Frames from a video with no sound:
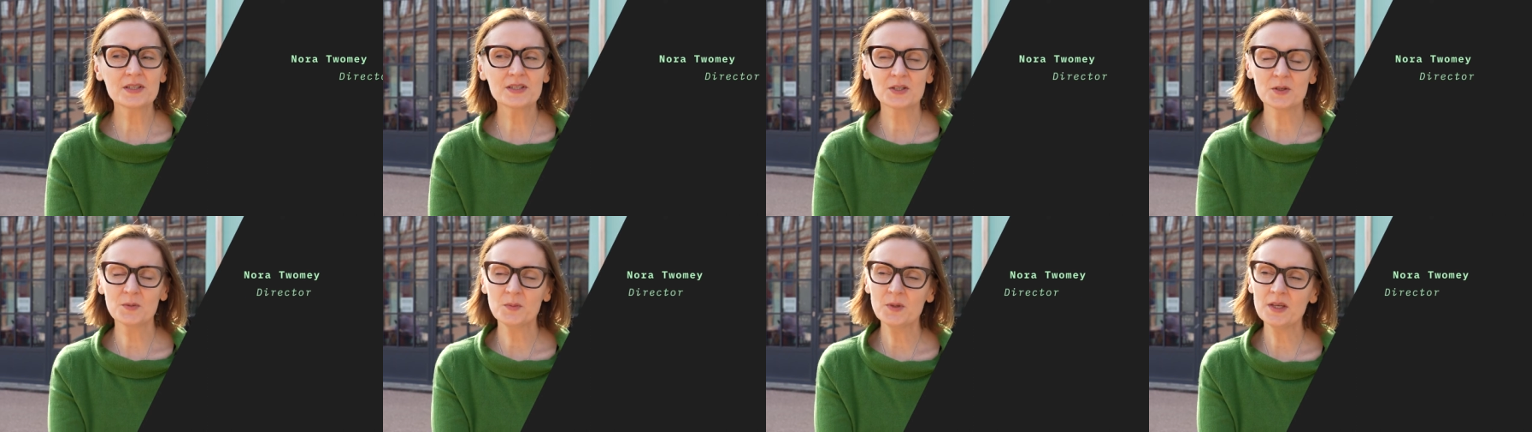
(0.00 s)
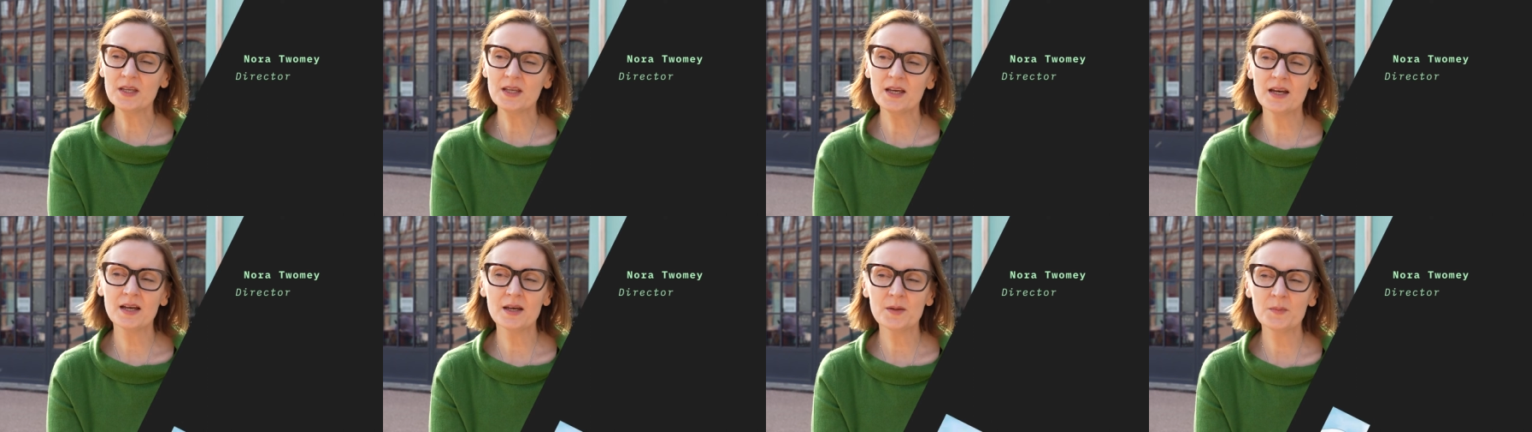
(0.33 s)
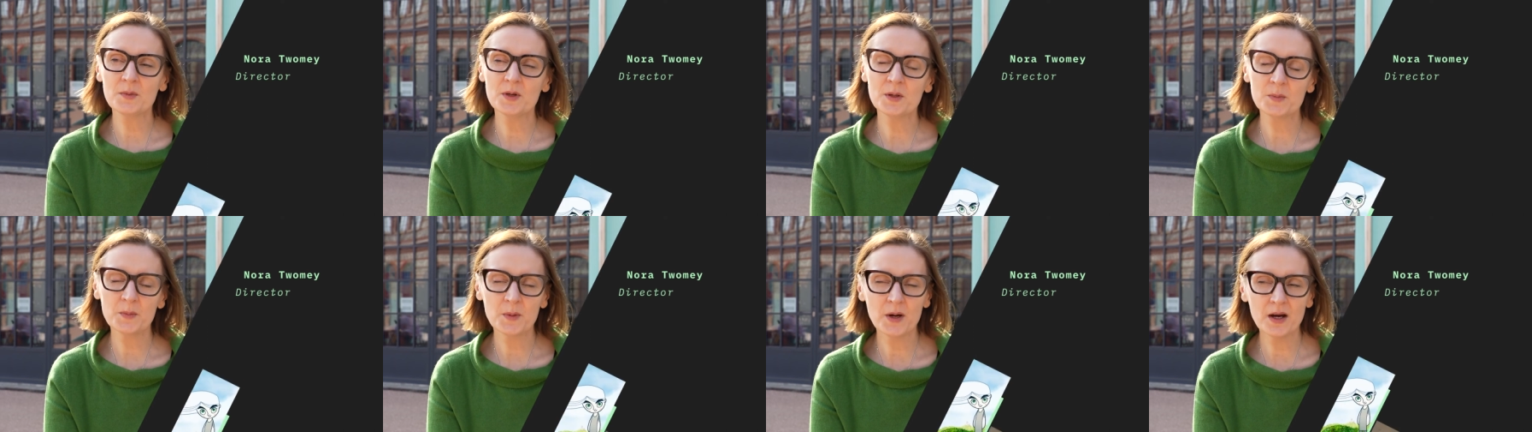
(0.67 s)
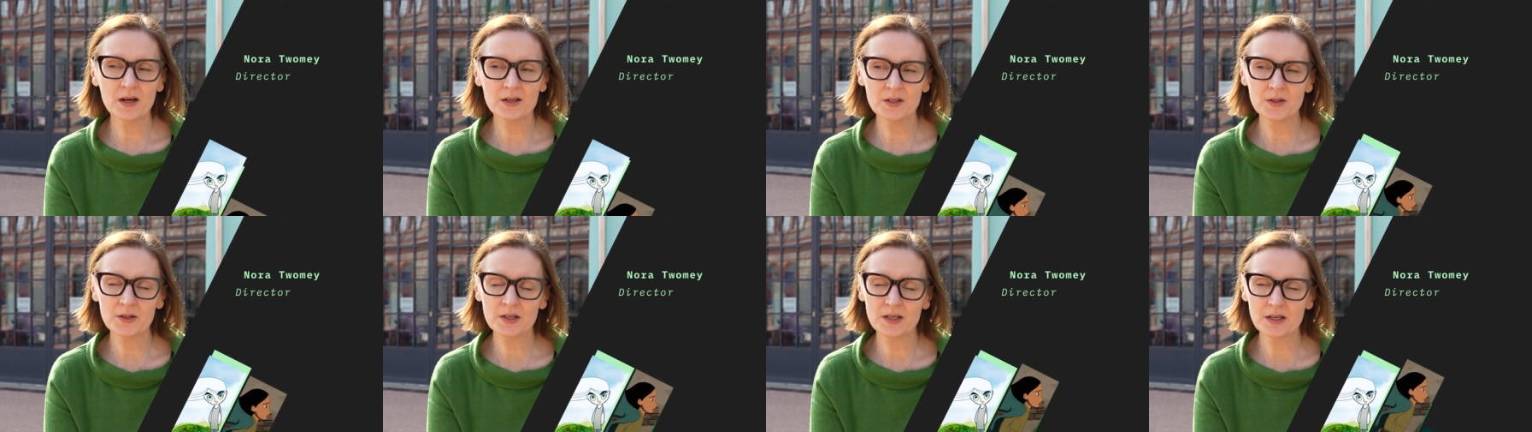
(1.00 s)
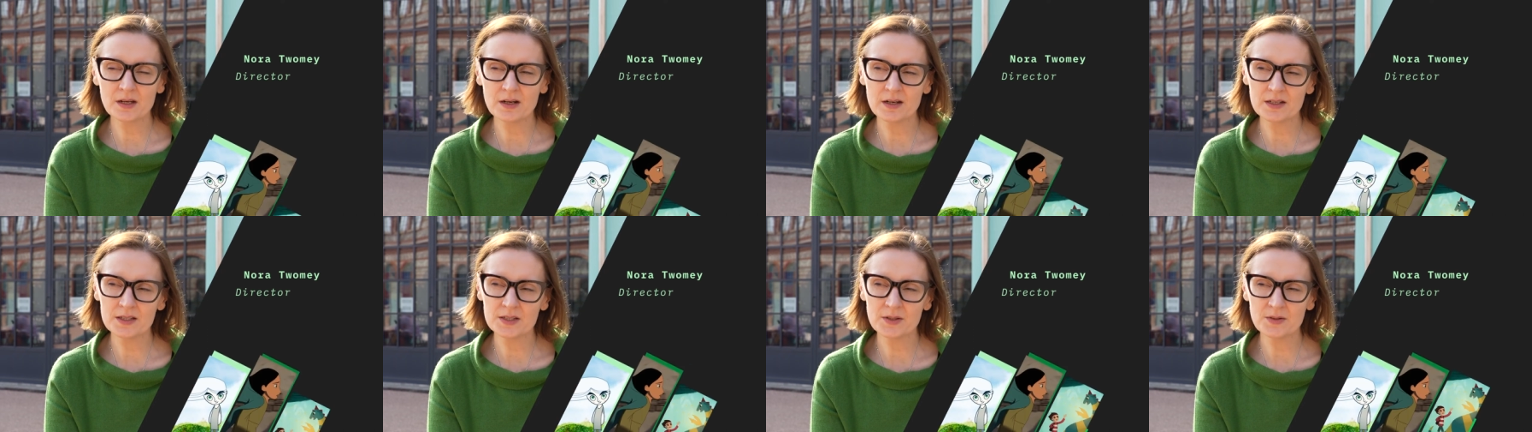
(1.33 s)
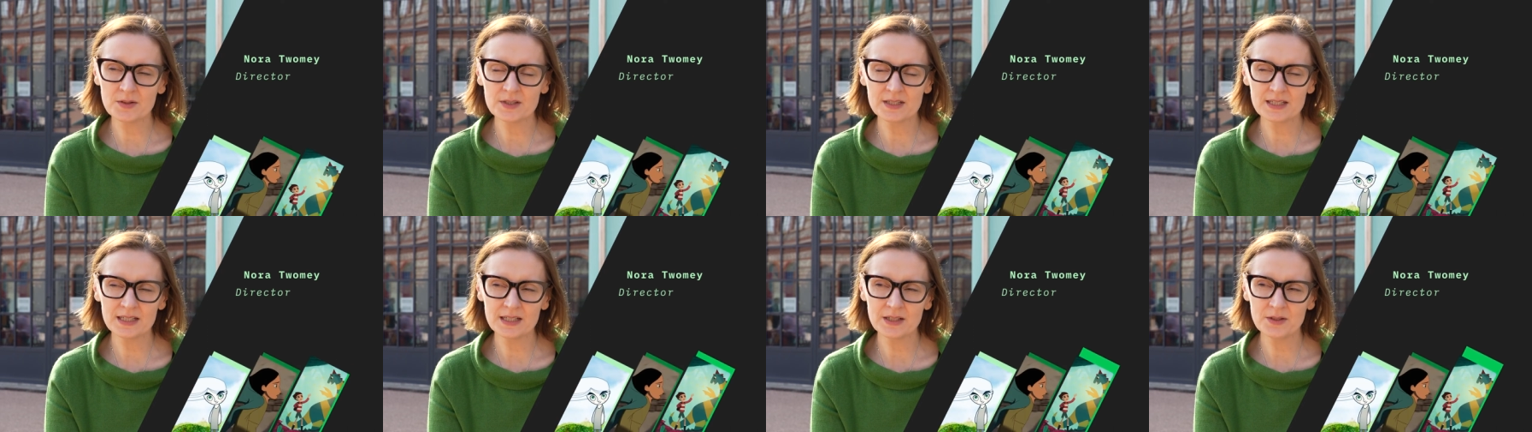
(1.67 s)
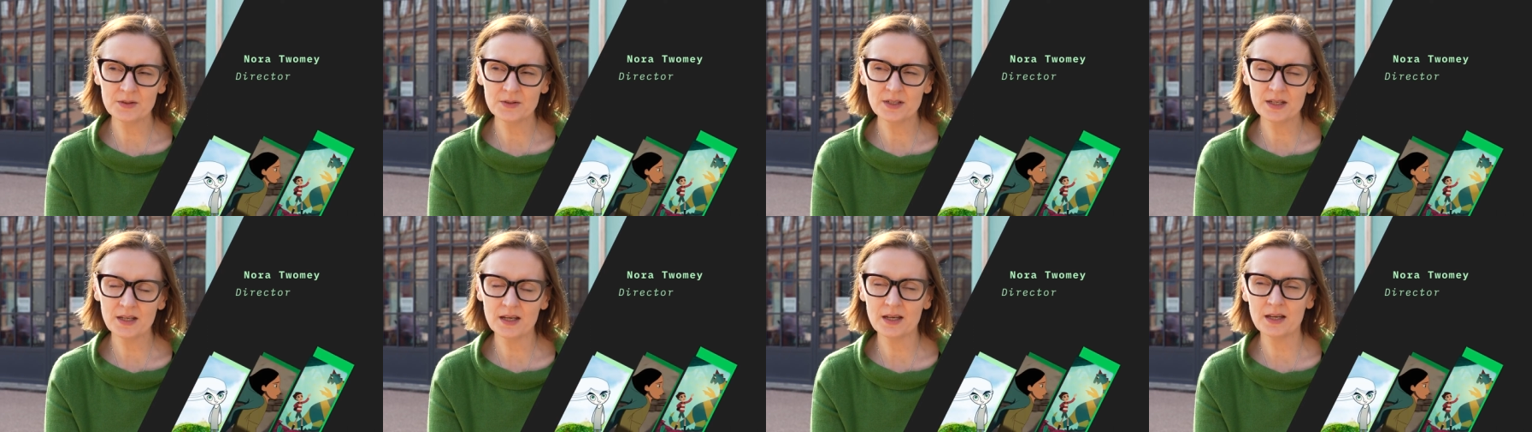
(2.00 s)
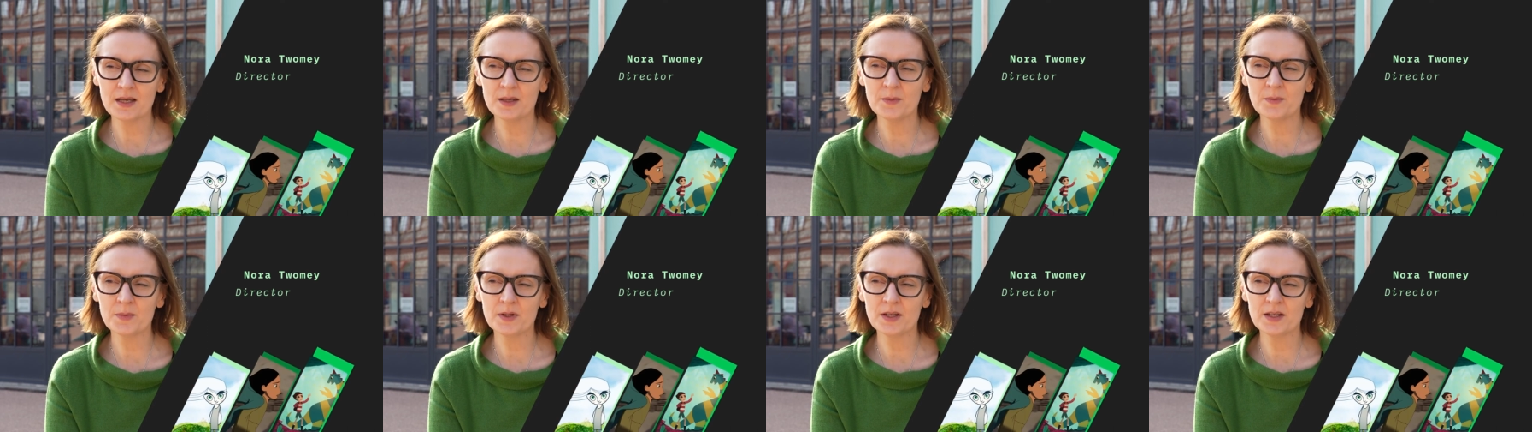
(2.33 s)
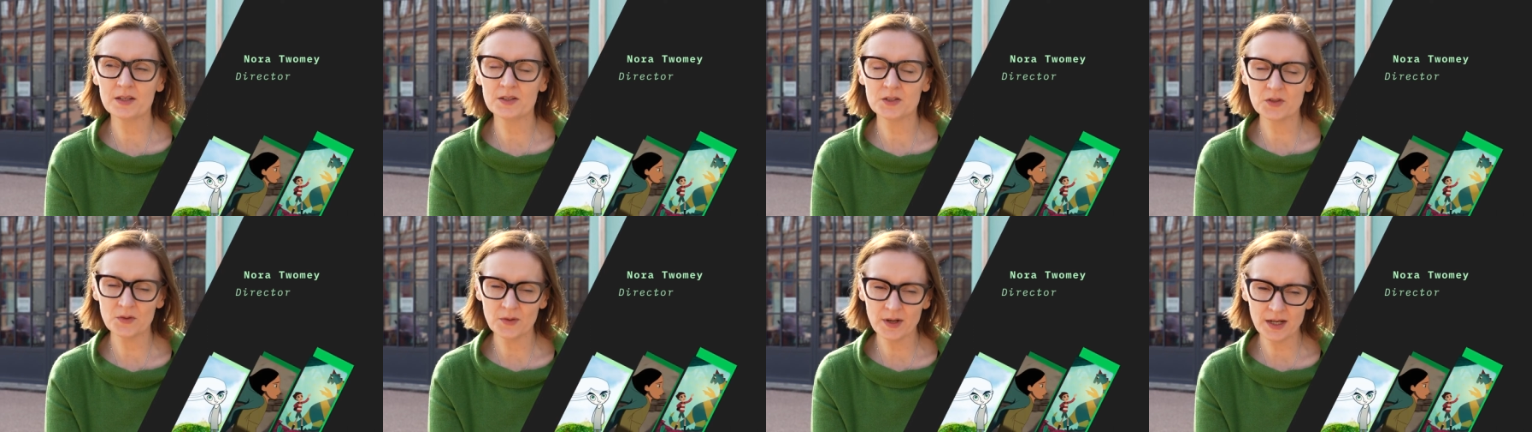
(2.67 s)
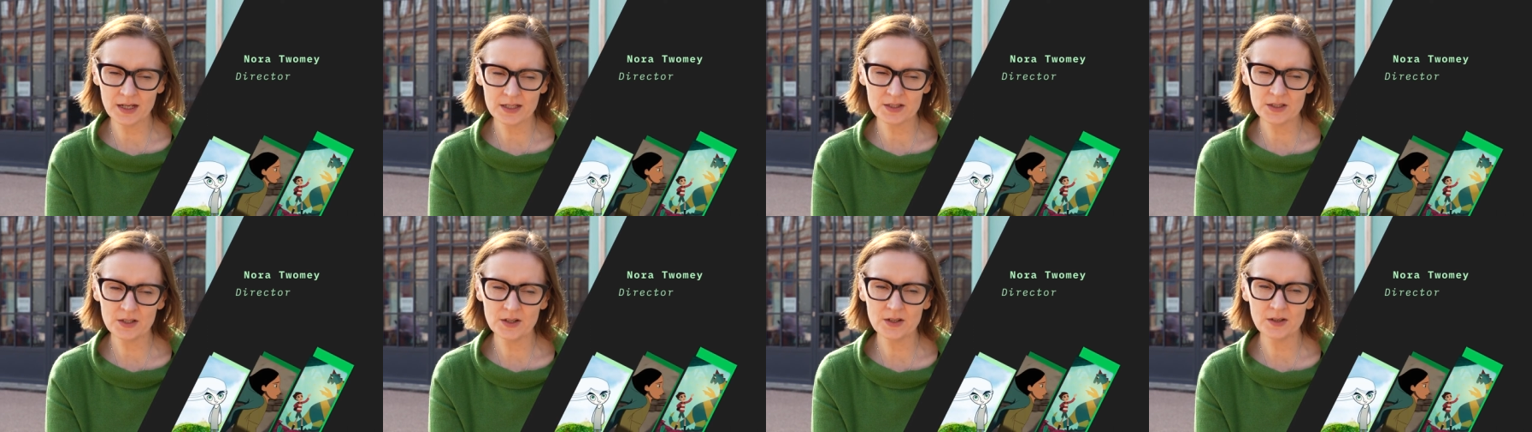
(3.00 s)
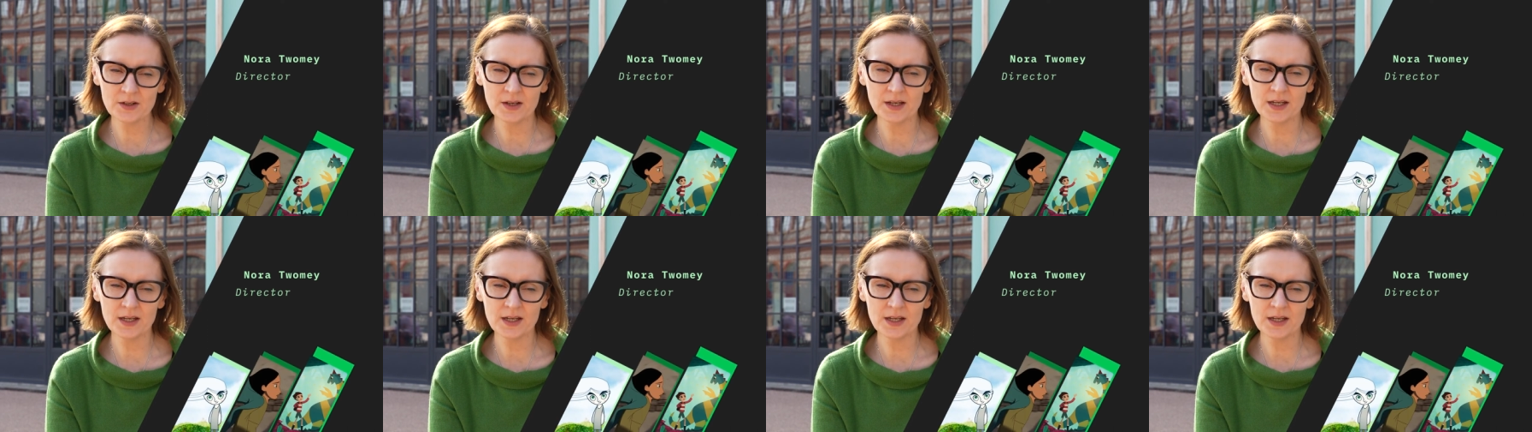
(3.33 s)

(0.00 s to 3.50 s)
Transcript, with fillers: Twomey. I'm a partner in Cartoon Saloon. I'm a director.